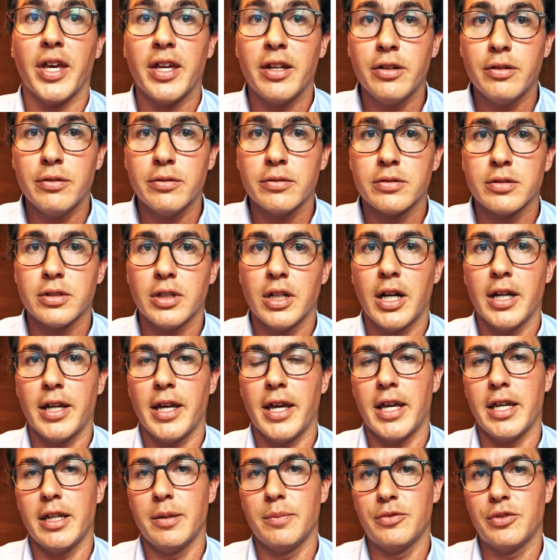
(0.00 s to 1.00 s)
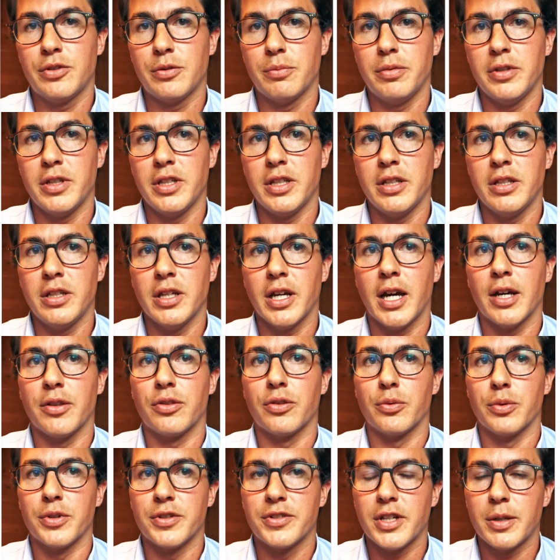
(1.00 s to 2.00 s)
Then I aim to be
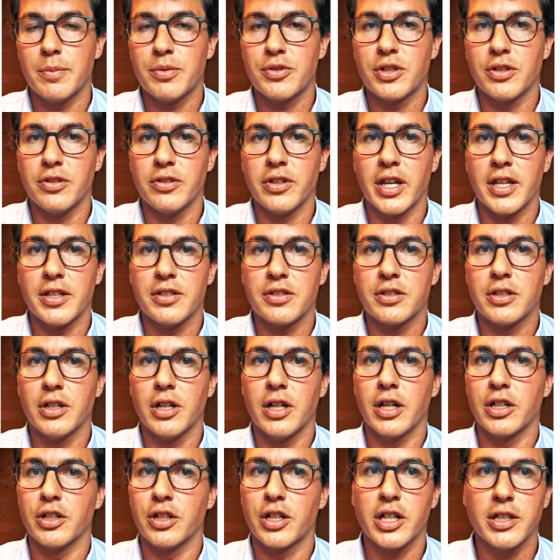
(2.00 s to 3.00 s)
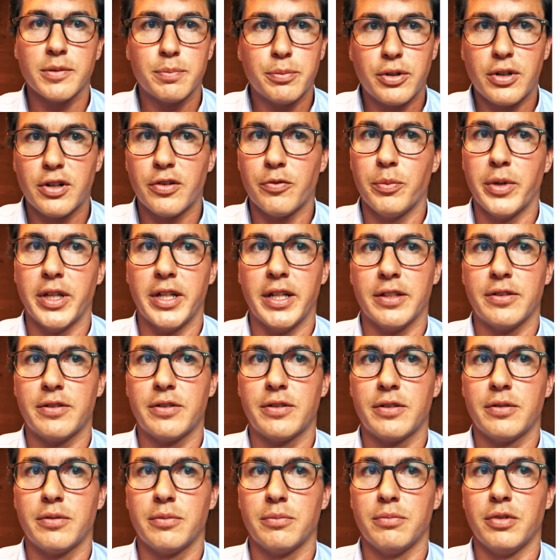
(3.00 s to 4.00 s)
at the reception desk a couple of
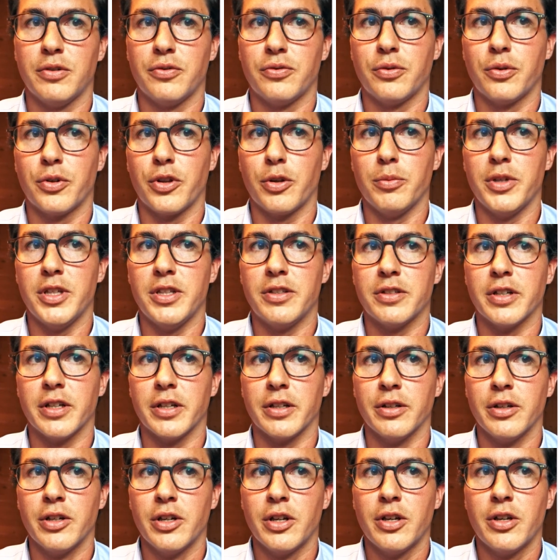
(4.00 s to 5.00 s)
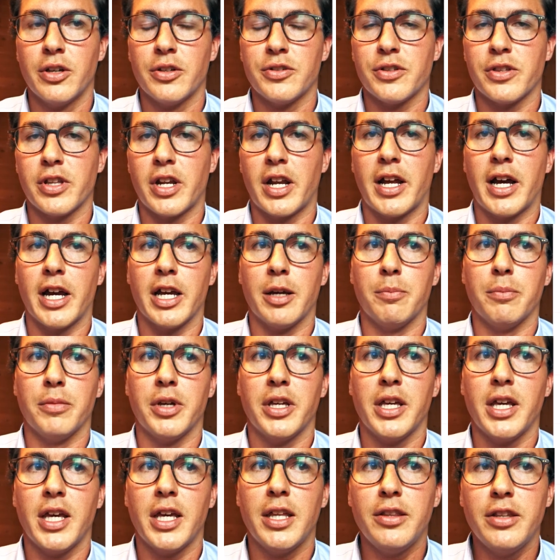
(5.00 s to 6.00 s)
minutes before the meeting, so that
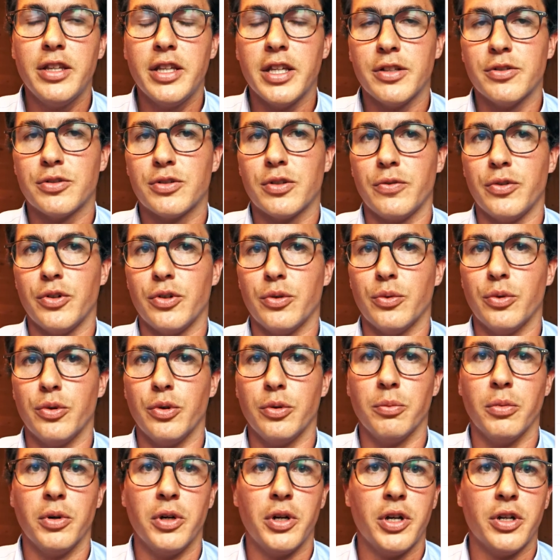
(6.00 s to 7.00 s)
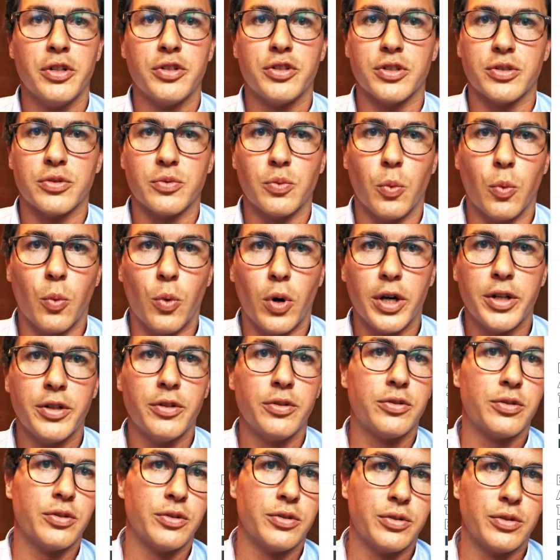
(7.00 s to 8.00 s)
I'm in the interview room just
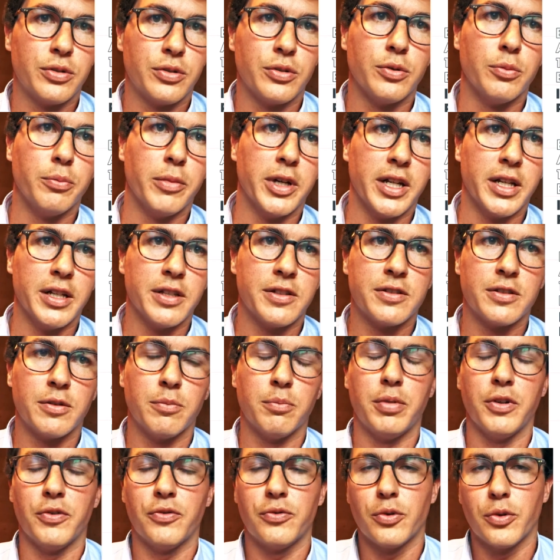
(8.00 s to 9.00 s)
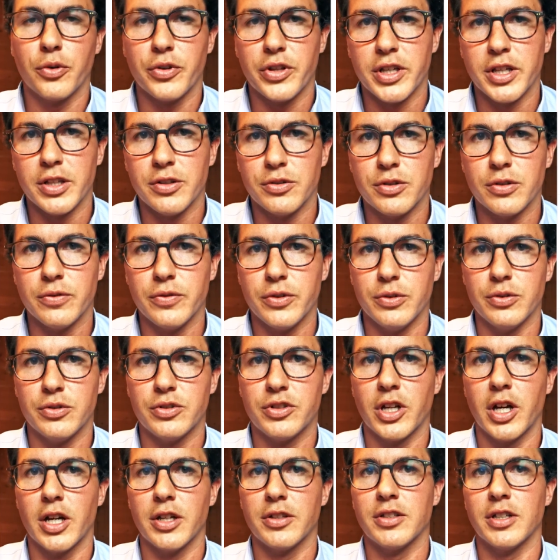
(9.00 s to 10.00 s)
1 to 2 minutes before the
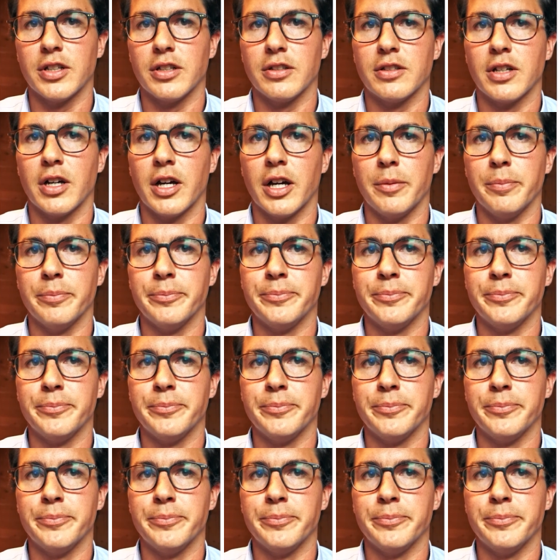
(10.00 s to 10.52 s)
interview starting